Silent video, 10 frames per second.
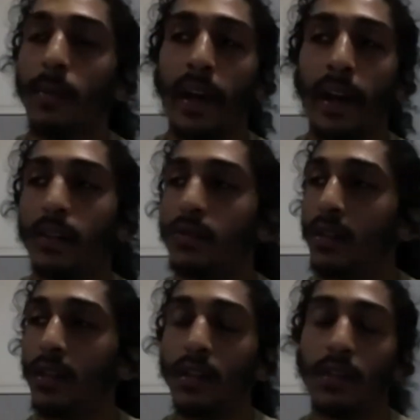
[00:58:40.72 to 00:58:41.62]

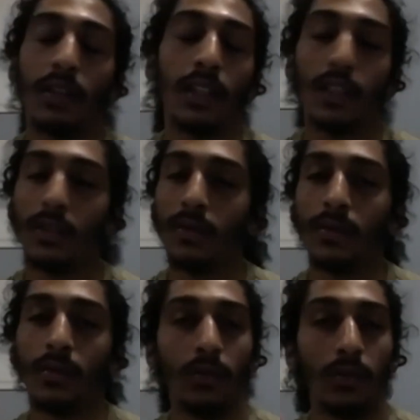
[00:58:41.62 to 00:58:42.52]
hydrate, eat
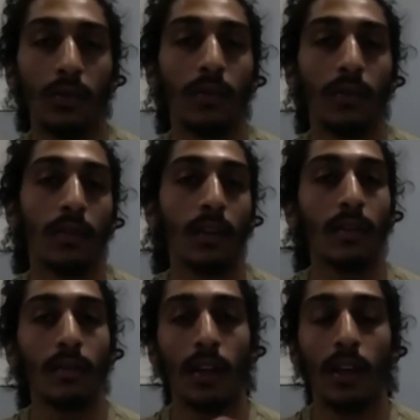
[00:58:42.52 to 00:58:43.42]
food,
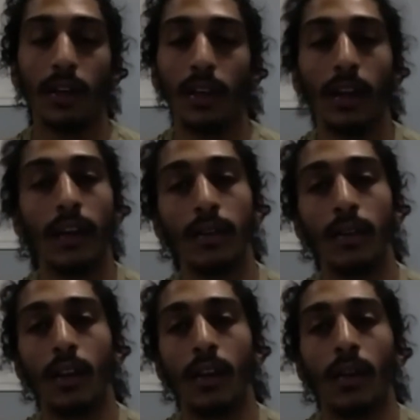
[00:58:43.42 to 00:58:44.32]
and yada yada.
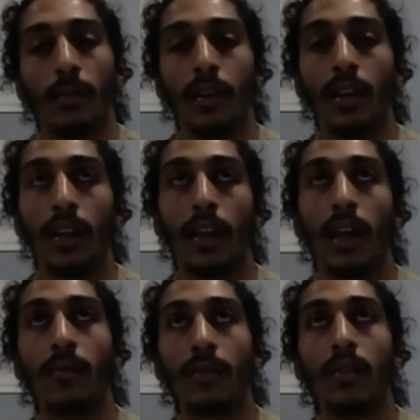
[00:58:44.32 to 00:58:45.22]
But what yeah, um, one,